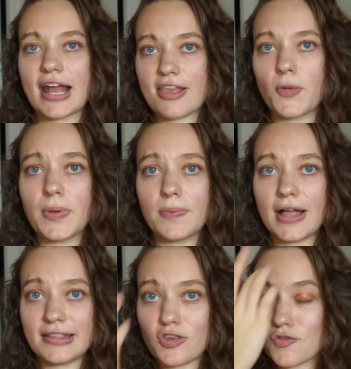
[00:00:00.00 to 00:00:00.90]
That's how people
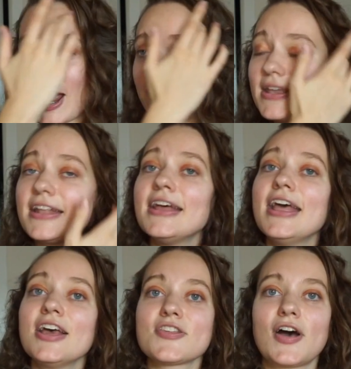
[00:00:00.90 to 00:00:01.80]
had described it.
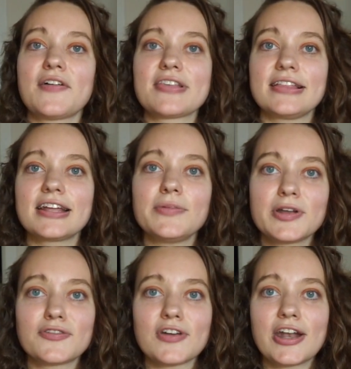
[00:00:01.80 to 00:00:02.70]
So I was a little bit
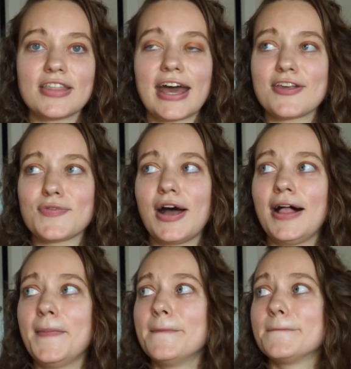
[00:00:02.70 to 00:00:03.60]
afraid of that as
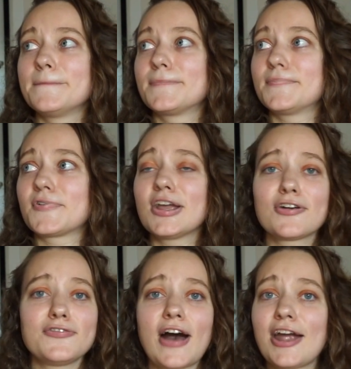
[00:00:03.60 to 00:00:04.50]
well. Ring
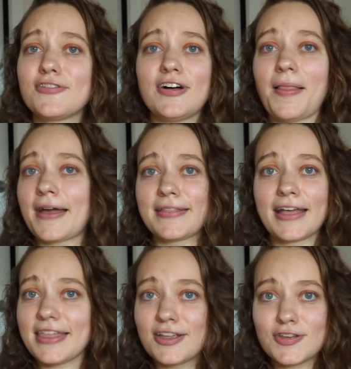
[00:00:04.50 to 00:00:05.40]
of fire felt like
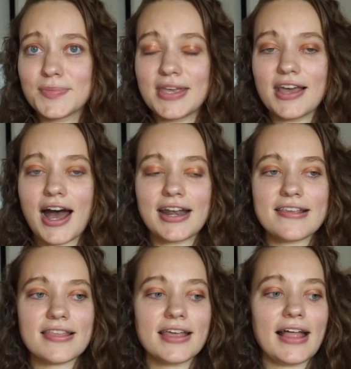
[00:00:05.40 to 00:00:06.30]
nothing to me,
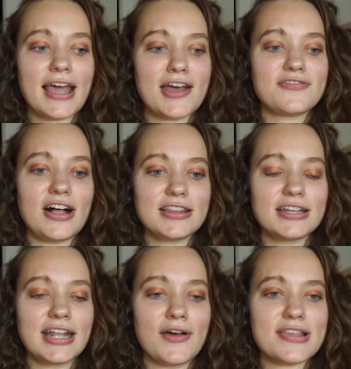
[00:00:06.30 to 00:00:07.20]
honestly. Like, I felt
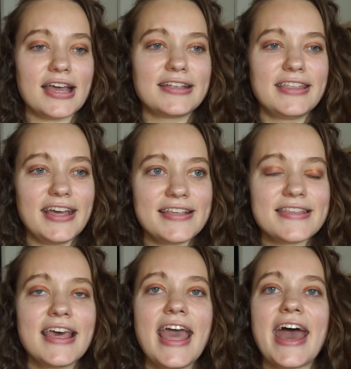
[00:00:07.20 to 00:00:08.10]
it and I was like, this.
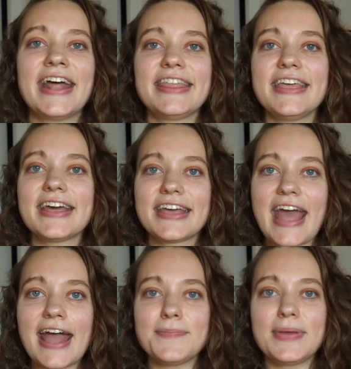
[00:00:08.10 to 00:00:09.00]
And I think,
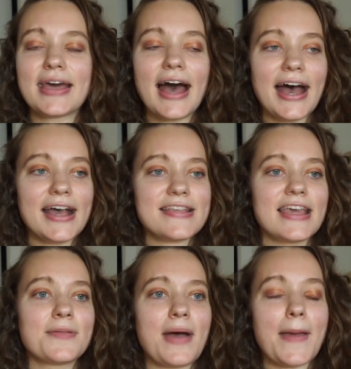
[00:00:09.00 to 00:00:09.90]
again, because
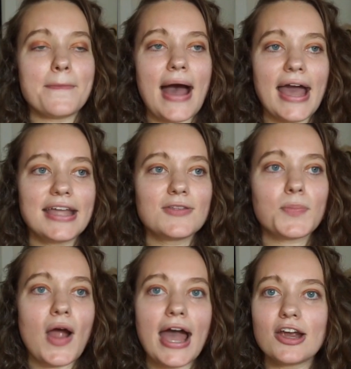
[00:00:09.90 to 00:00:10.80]
in my mind
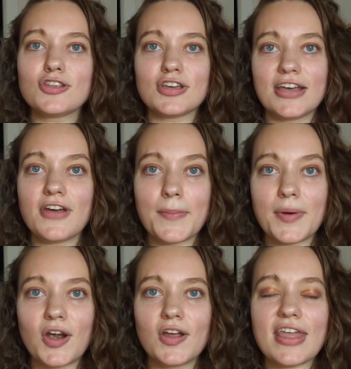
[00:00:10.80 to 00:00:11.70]
prior to giving
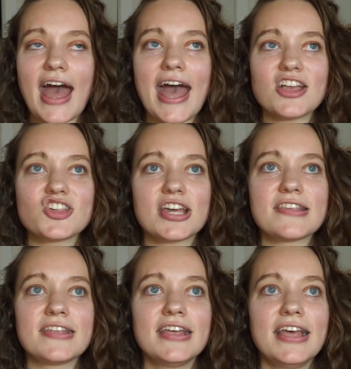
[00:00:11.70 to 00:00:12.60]
birth, I had just